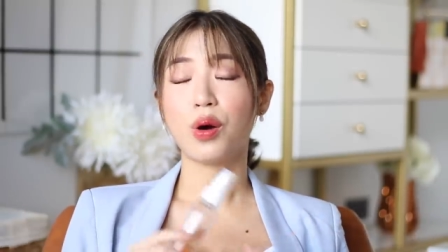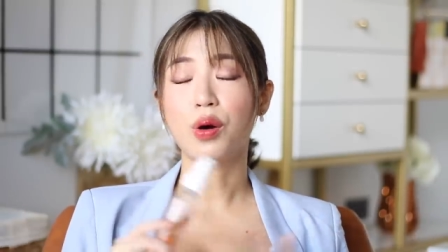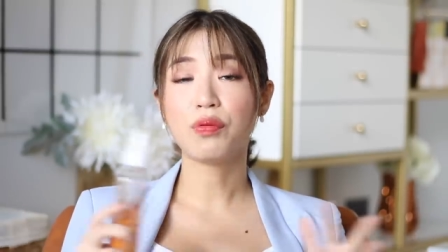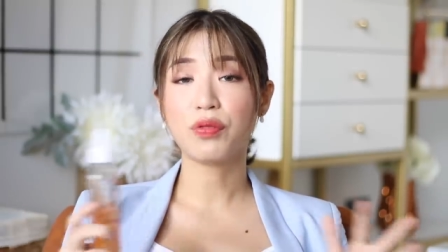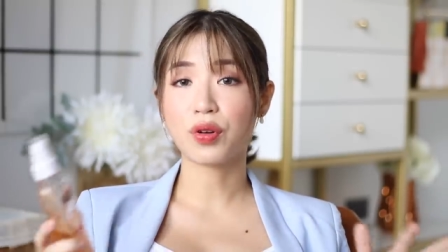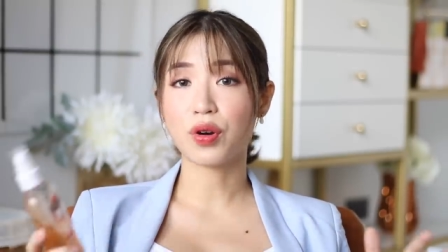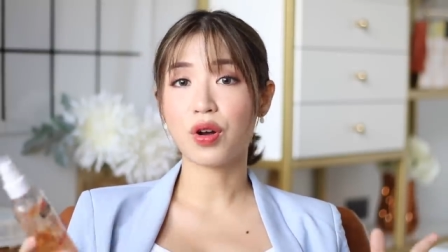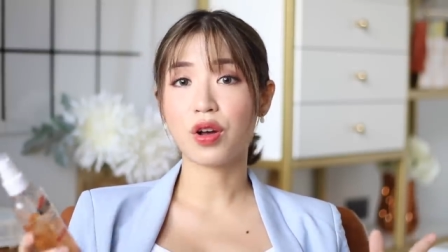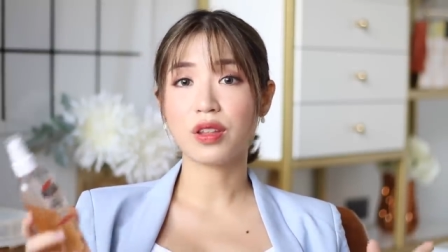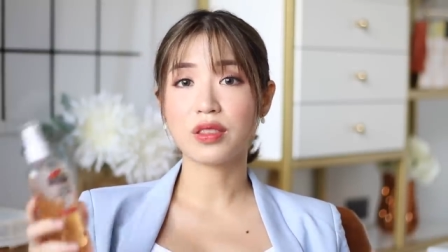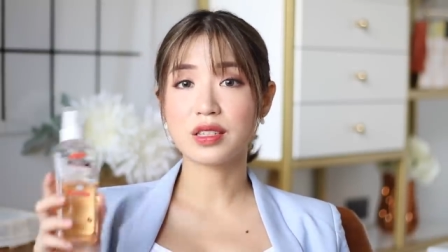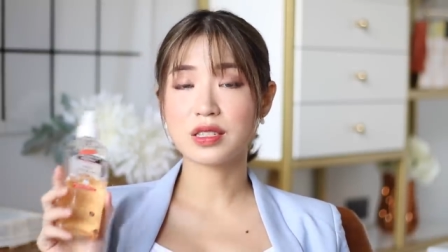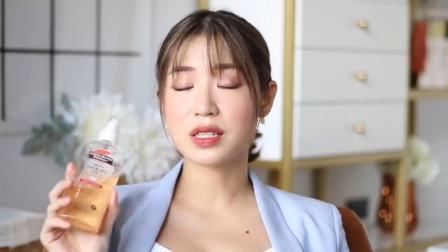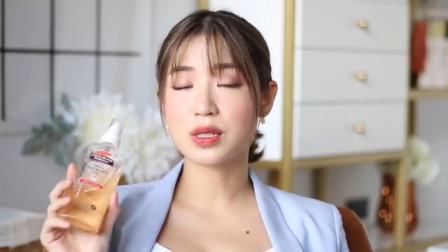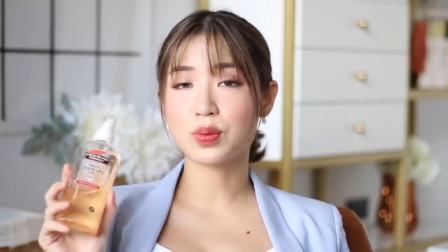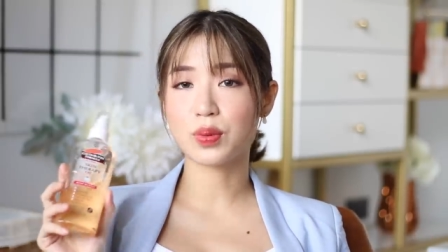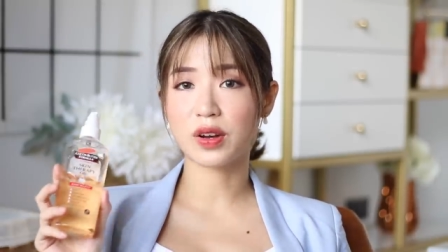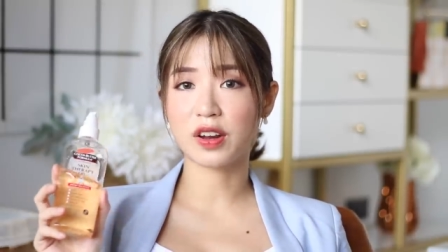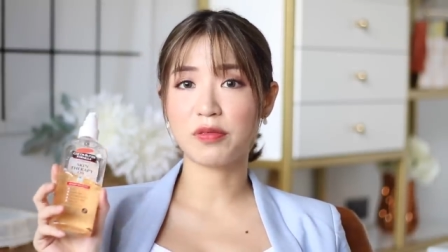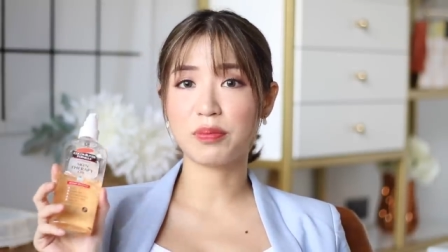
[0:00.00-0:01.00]
overall, this
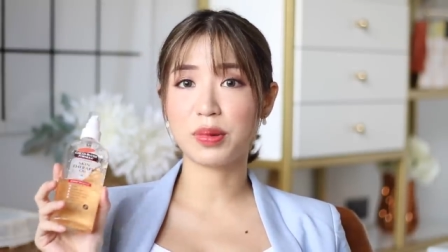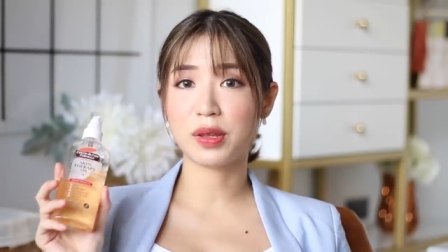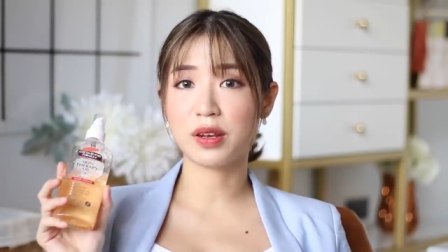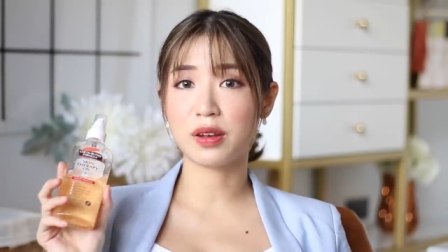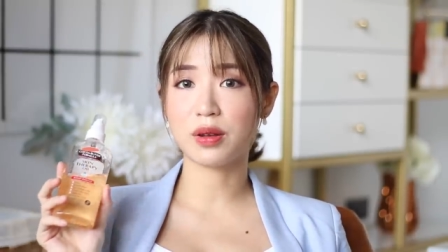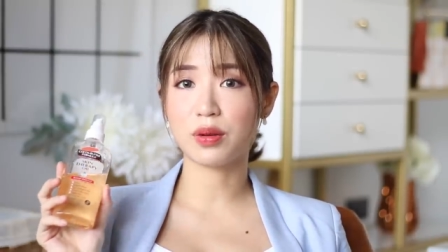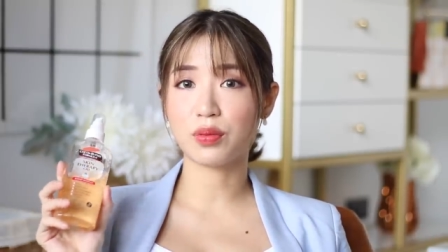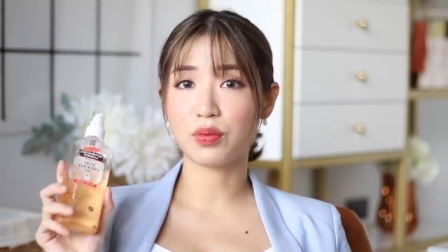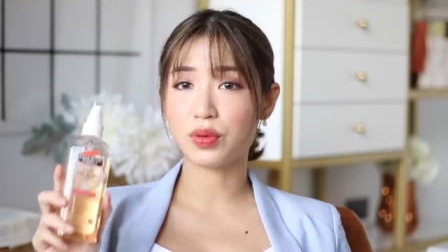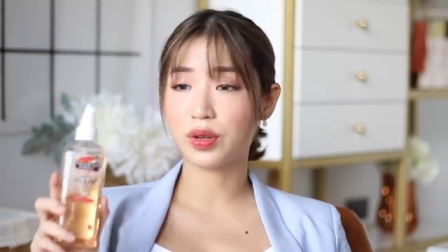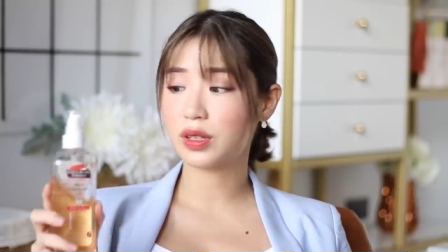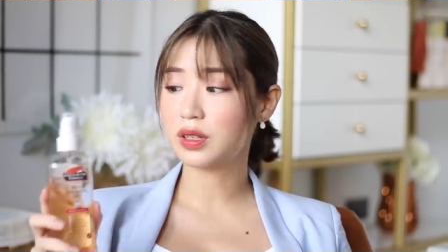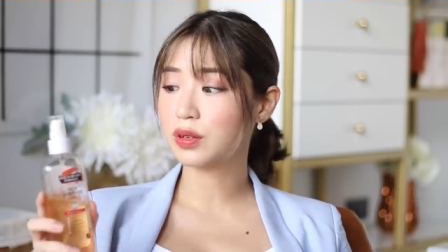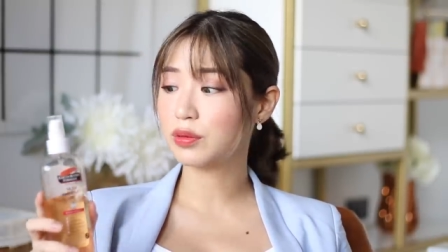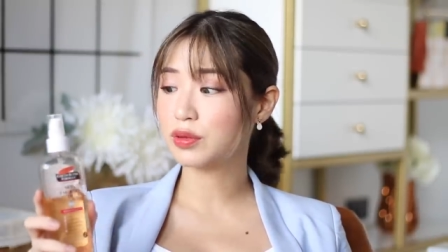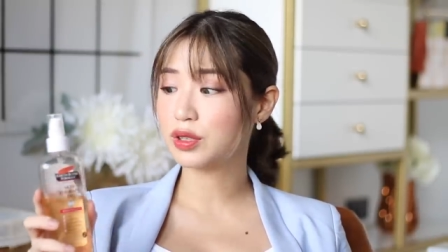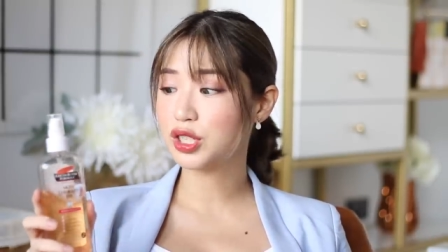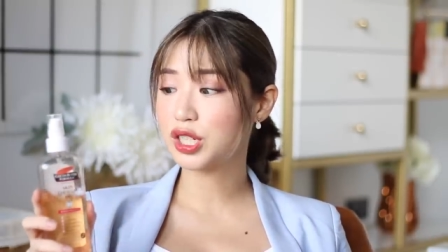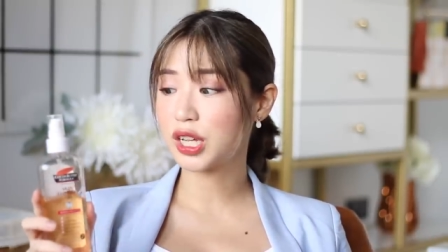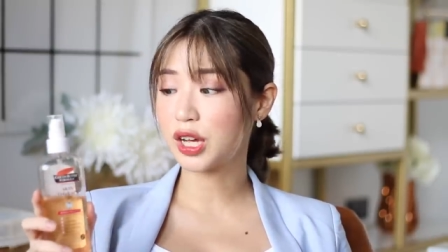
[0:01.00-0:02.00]
is what I've been
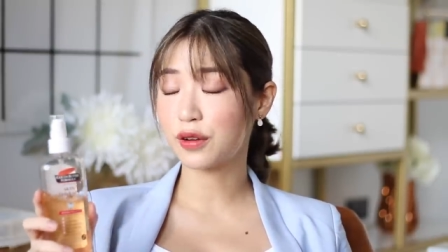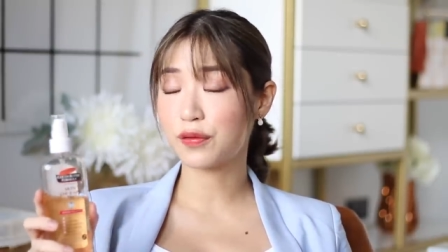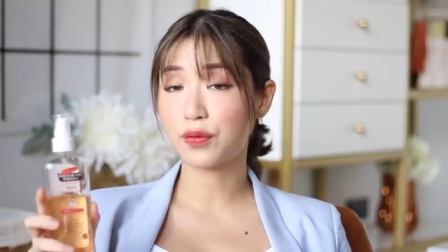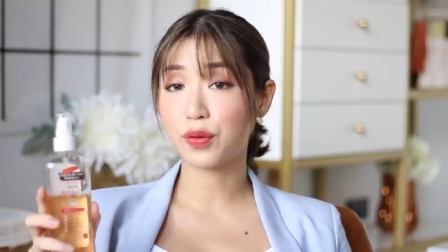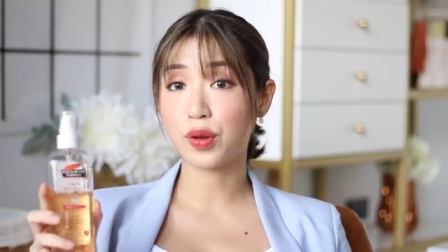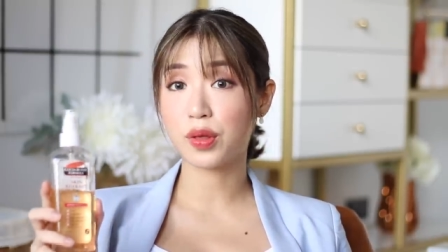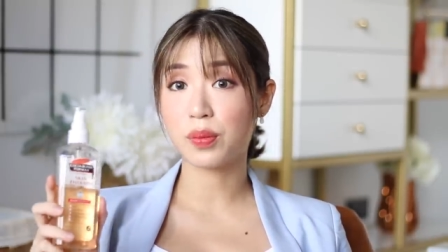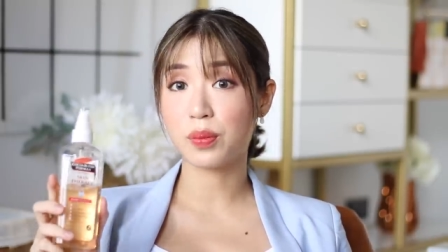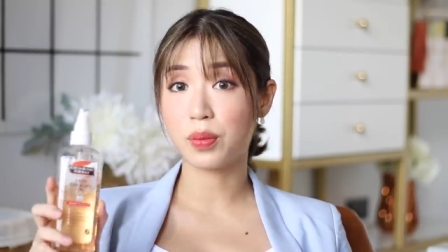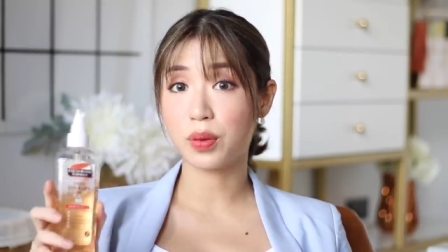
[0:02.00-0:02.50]
really reaching out for the